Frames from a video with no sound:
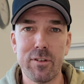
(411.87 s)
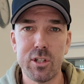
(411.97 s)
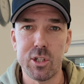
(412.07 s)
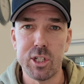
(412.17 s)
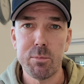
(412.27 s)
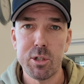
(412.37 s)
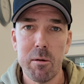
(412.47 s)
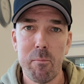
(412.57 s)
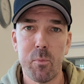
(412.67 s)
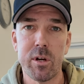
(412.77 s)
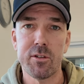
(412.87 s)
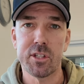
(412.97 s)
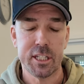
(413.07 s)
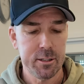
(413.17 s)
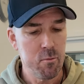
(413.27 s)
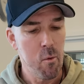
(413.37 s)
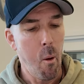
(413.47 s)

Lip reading: a fish and chip shop when I was a kid,